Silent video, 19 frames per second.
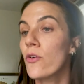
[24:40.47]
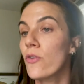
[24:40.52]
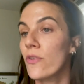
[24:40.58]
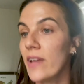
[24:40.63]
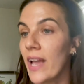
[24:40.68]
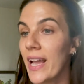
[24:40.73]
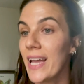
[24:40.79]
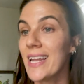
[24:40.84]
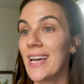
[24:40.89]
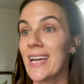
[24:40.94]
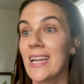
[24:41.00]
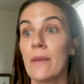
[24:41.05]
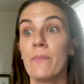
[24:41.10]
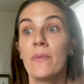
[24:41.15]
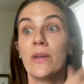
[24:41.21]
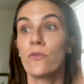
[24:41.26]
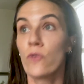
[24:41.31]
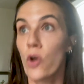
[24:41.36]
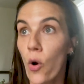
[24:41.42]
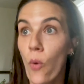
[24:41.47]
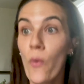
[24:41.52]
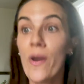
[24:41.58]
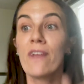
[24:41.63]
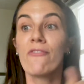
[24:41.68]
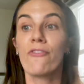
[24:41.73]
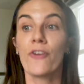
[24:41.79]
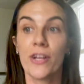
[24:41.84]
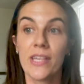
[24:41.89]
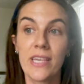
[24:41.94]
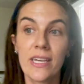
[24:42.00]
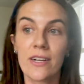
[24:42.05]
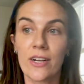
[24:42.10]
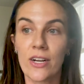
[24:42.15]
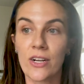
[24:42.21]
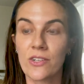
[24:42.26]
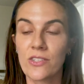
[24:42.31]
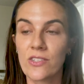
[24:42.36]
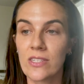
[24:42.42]
created and been going for
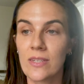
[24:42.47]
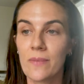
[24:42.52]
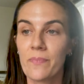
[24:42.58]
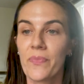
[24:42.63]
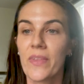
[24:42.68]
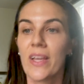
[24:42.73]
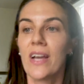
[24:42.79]
years,